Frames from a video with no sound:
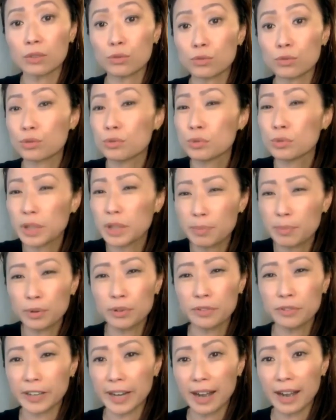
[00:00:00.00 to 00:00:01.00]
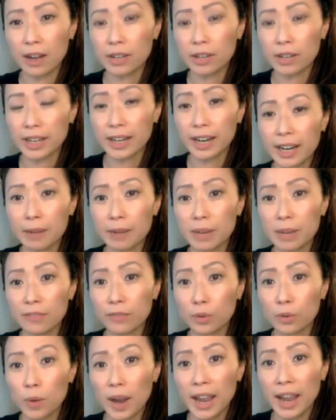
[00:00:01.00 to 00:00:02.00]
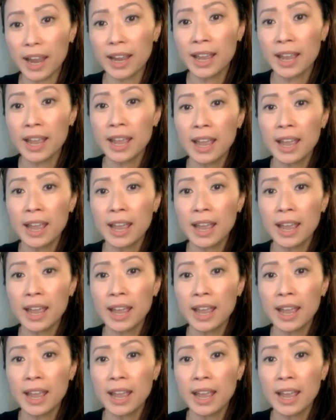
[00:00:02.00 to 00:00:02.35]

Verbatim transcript: truly proven out in any of meaningful way